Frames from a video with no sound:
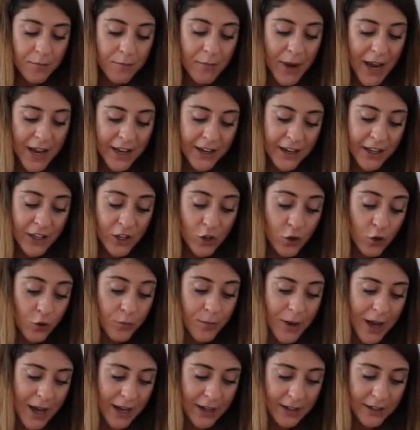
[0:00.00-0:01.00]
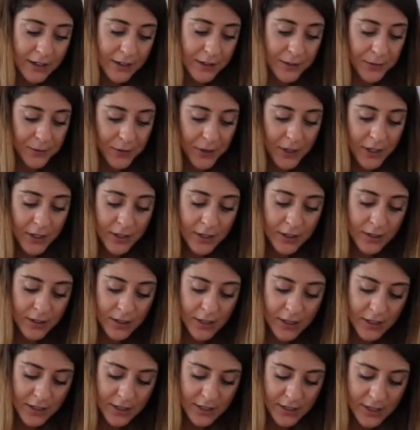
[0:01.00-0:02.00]
biting you back in a,
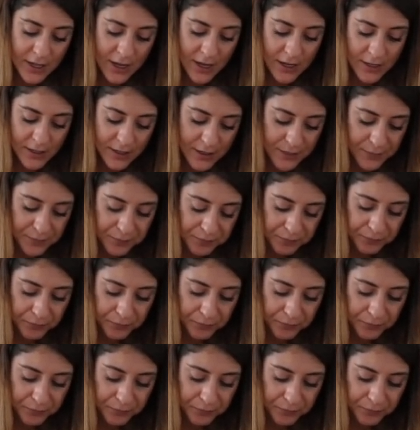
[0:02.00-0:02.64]
in a sense